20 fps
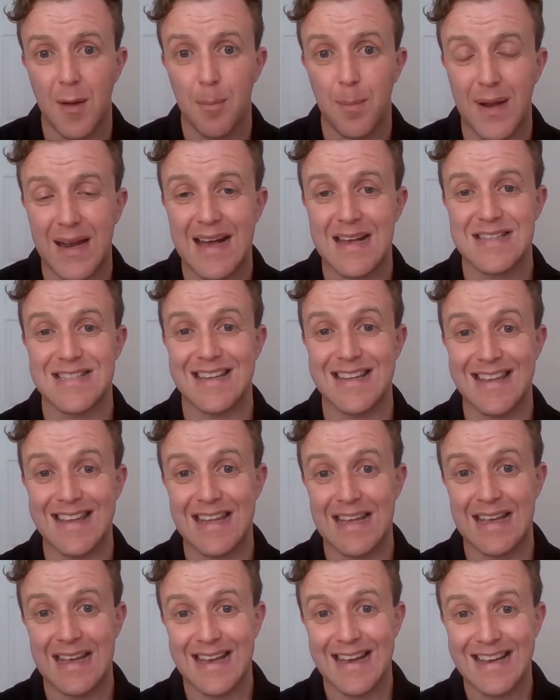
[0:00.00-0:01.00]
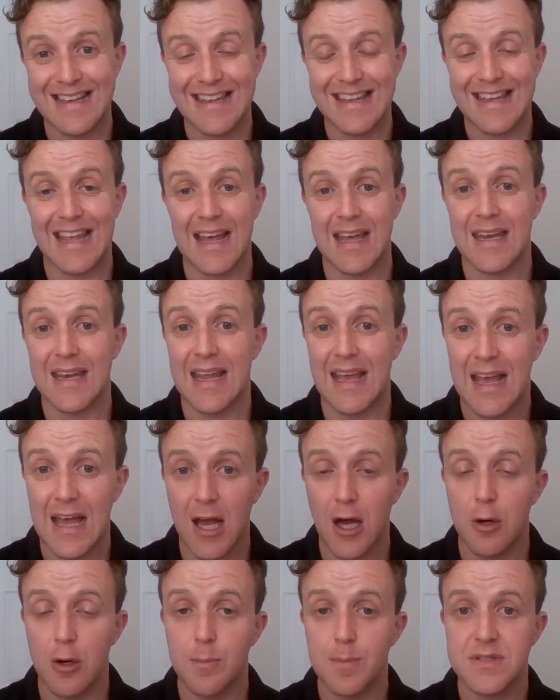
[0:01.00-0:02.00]
but actually, again, it
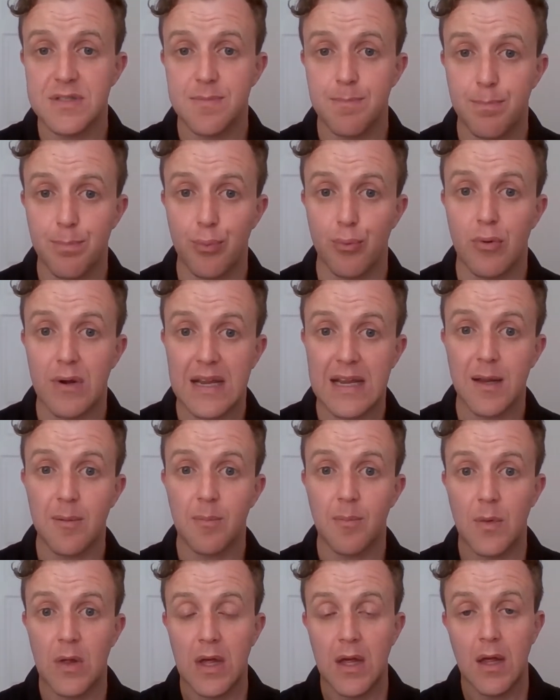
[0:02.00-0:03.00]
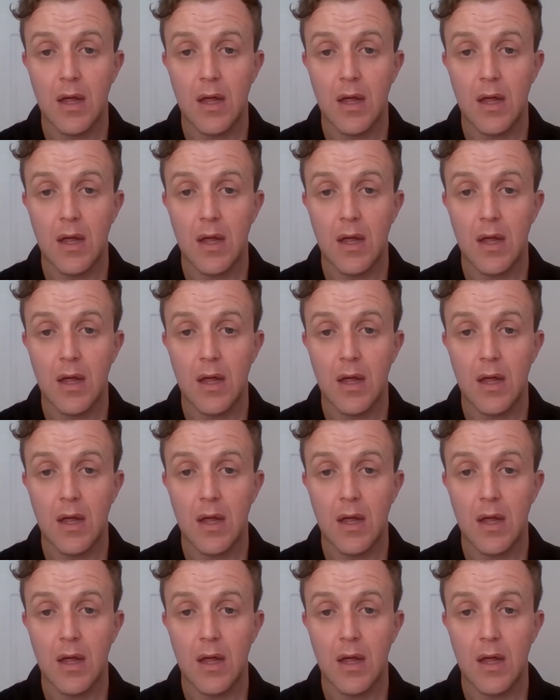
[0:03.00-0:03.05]
helps bring